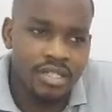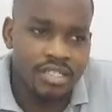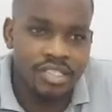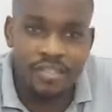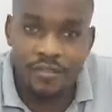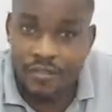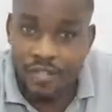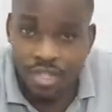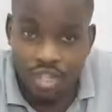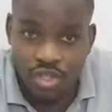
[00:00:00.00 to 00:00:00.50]

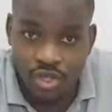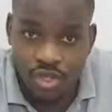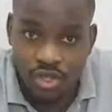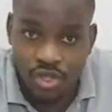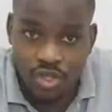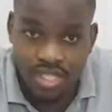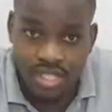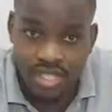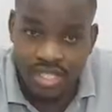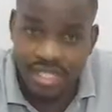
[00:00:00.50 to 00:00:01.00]
different
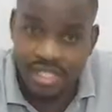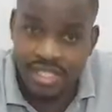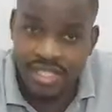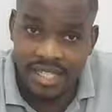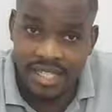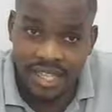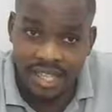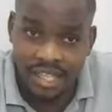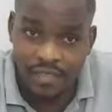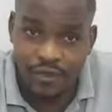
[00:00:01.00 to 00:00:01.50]
shows, is it
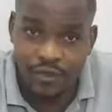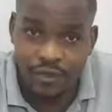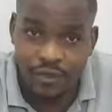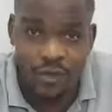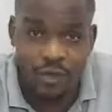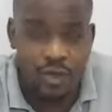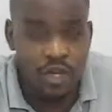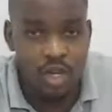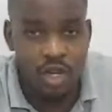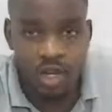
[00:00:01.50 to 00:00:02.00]
nice
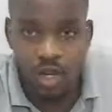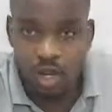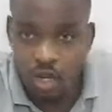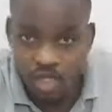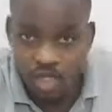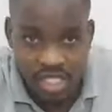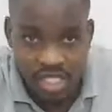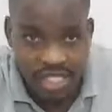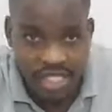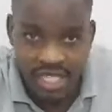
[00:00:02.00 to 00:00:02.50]
for
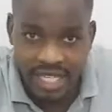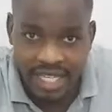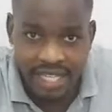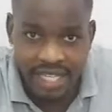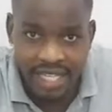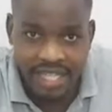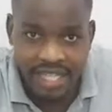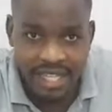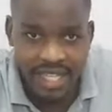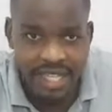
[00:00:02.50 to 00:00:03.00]
hosting
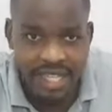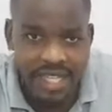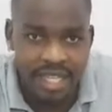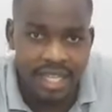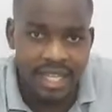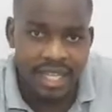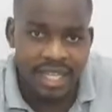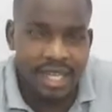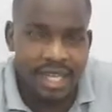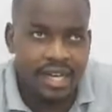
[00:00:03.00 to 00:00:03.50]
anything?
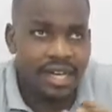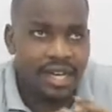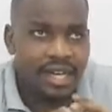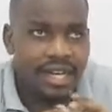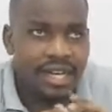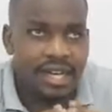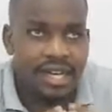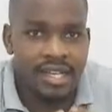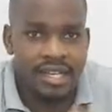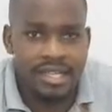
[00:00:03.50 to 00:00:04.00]

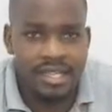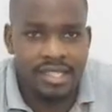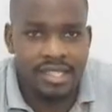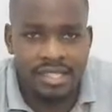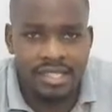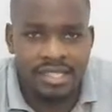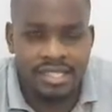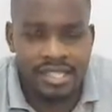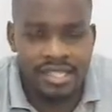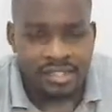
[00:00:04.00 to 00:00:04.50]

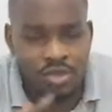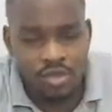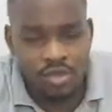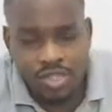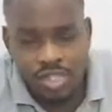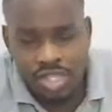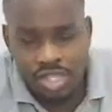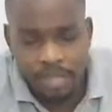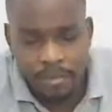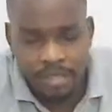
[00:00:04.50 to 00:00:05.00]
It is
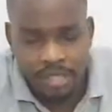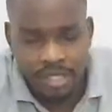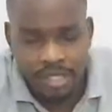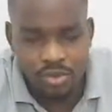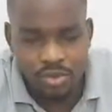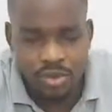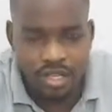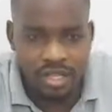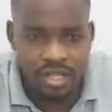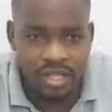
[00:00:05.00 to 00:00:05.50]
also
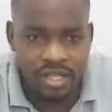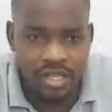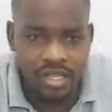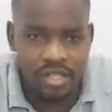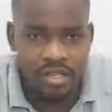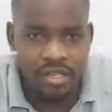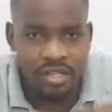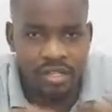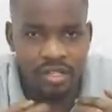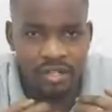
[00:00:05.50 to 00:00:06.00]
accompanied with
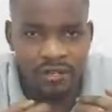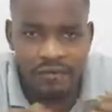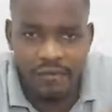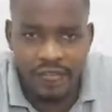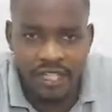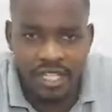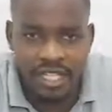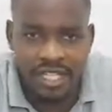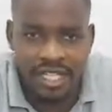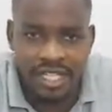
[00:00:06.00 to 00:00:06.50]
the
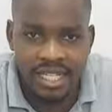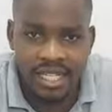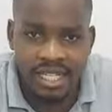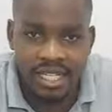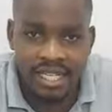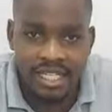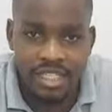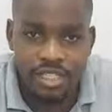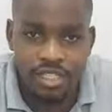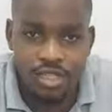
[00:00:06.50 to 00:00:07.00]
feeling,
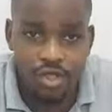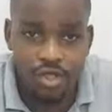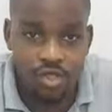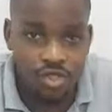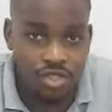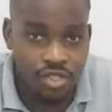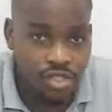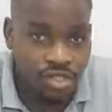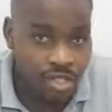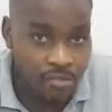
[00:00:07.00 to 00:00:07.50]
like I
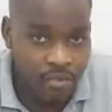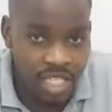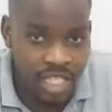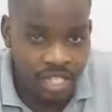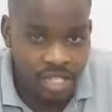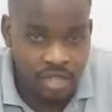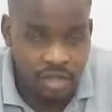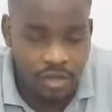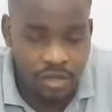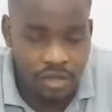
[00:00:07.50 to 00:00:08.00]
told you in the
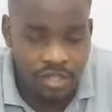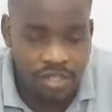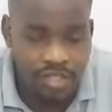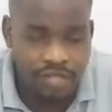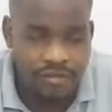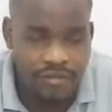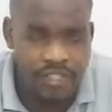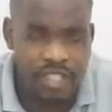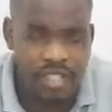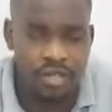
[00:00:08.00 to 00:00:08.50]
beginning of
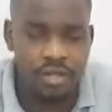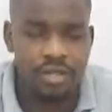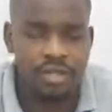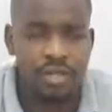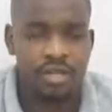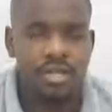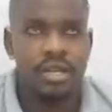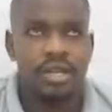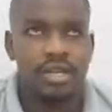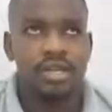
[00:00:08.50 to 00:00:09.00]
this
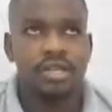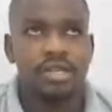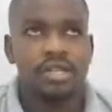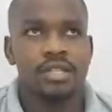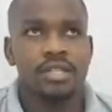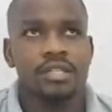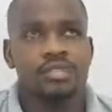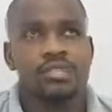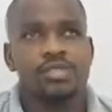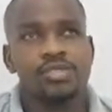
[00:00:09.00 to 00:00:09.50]
video.
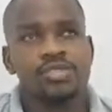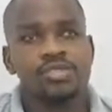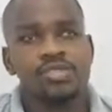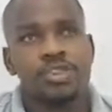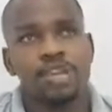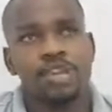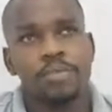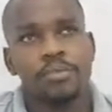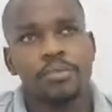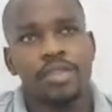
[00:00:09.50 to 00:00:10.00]
it is
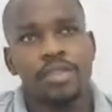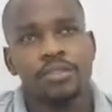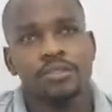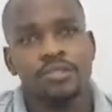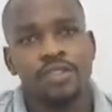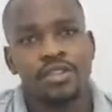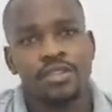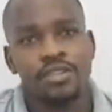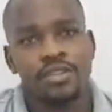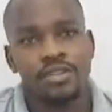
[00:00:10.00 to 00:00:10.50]
also accompanied
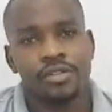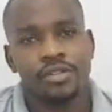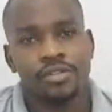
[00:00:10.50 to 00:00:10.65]
with